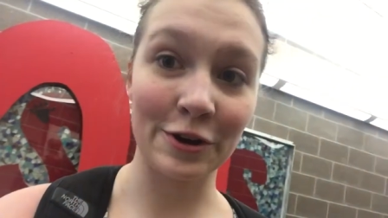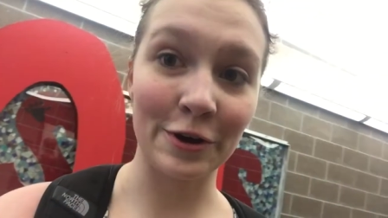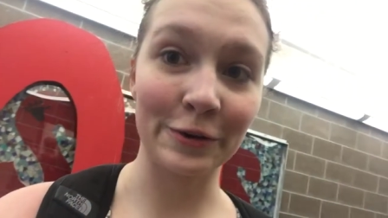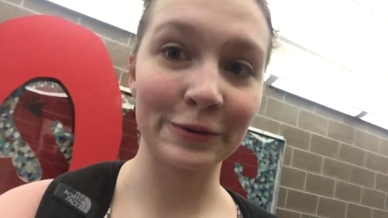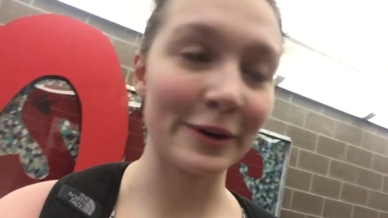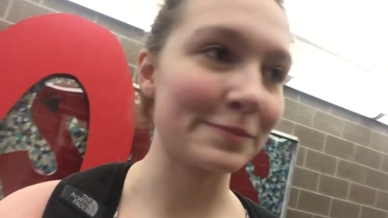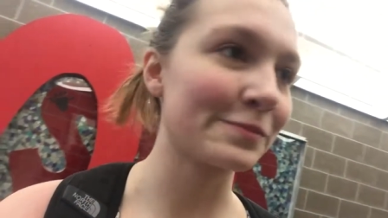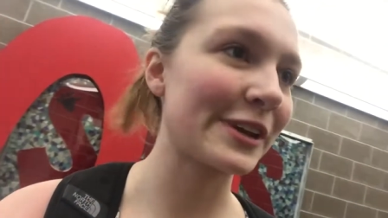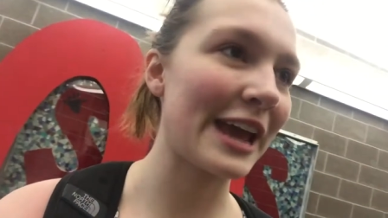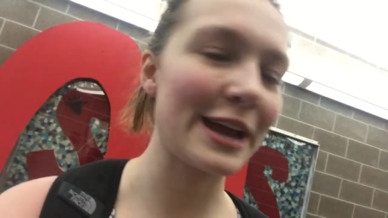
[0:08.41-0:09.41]
So I
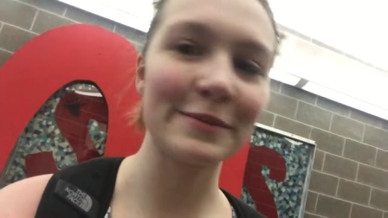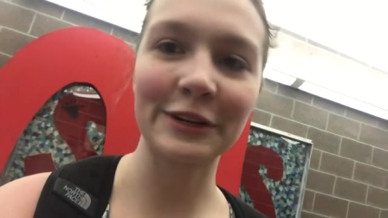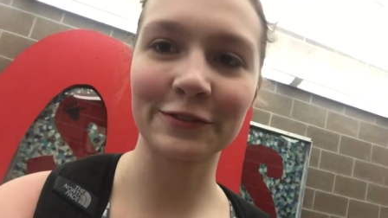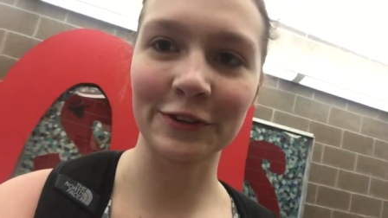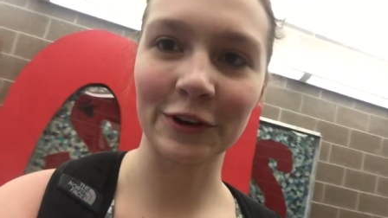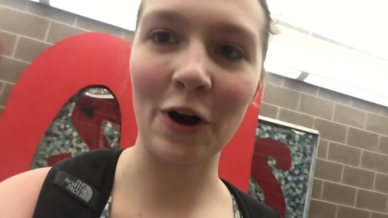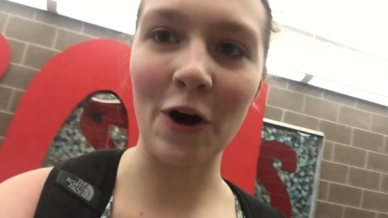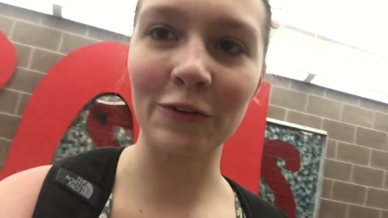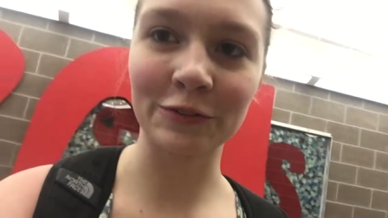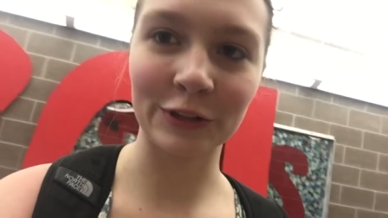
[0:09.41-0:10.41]
um, came here for the
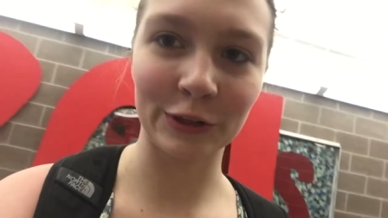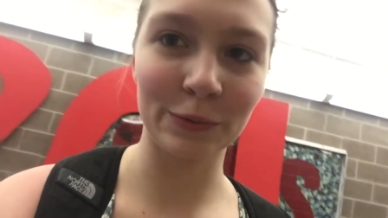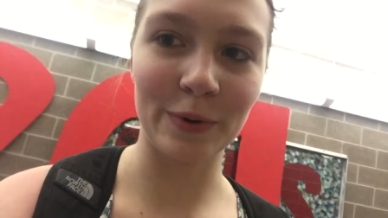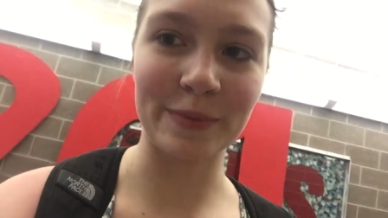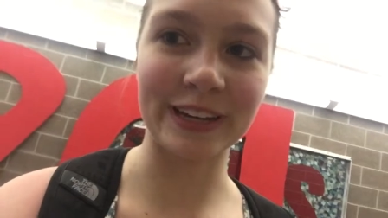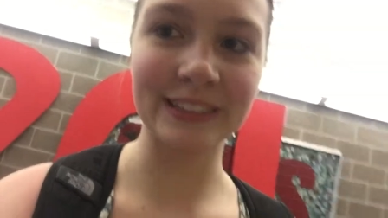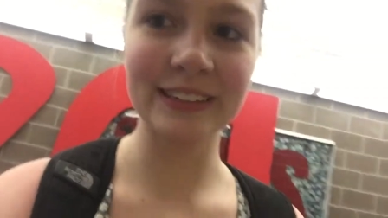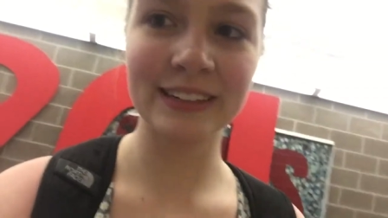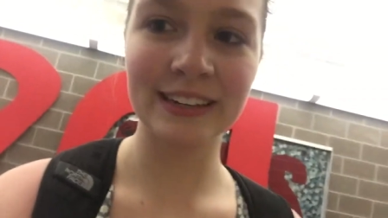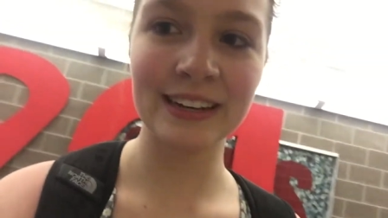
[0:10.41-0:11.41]
call for Little
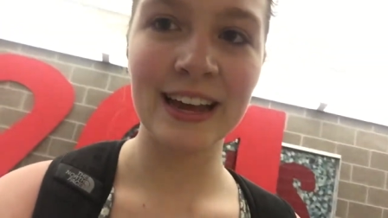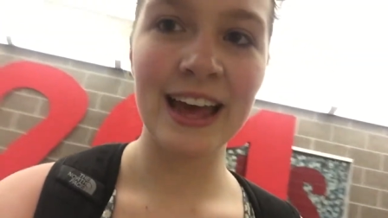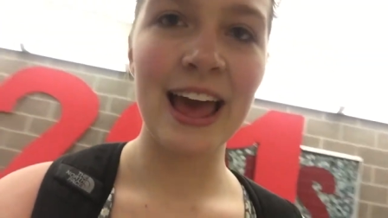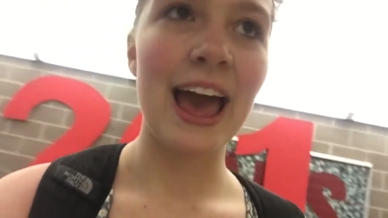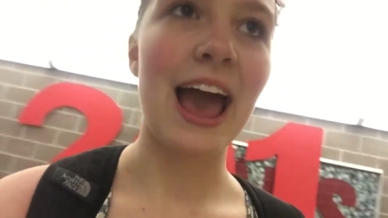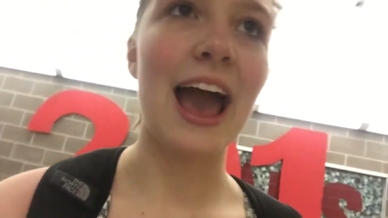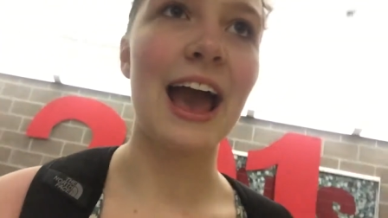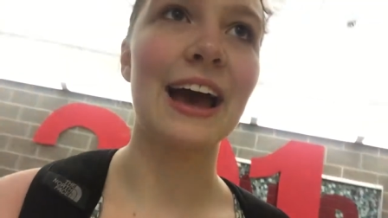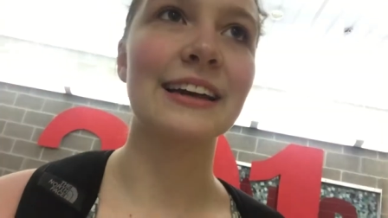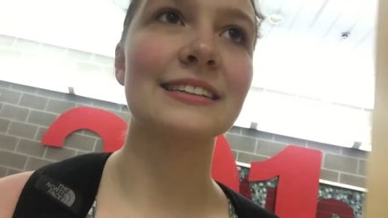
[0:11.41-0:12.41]
Women
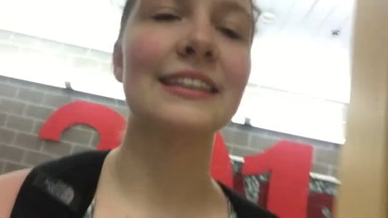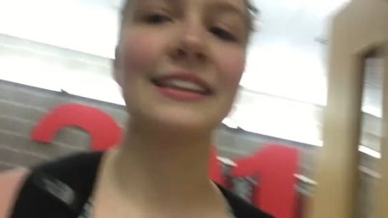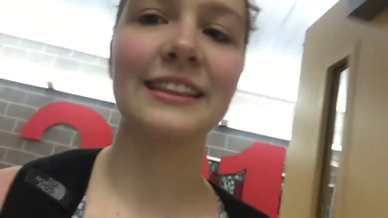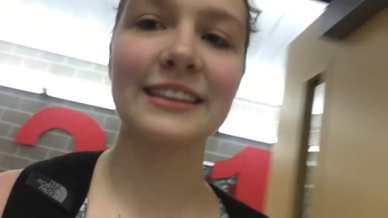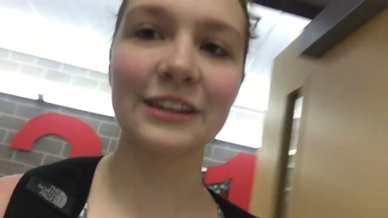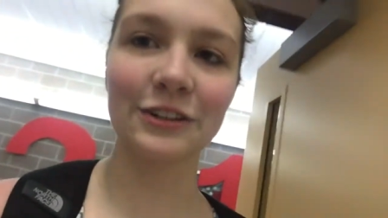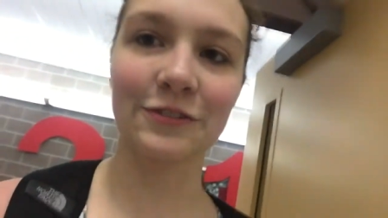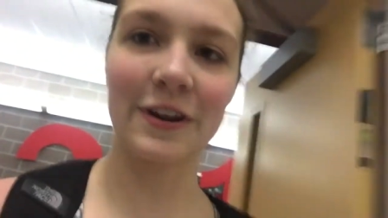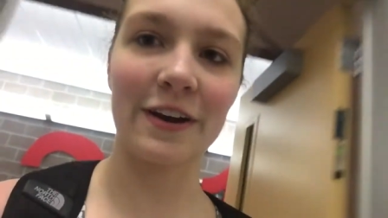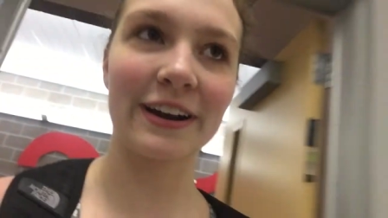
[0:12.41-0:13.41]
and the Theater
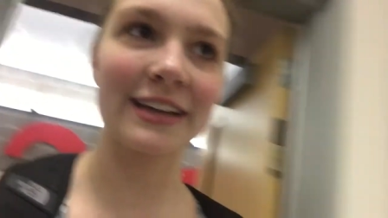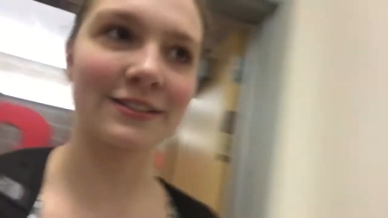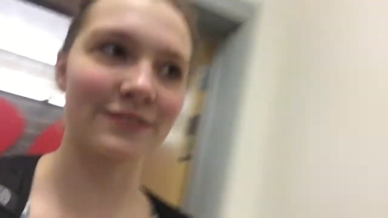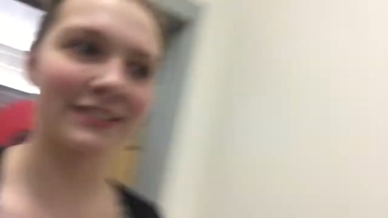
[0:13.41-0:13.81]
Fairy has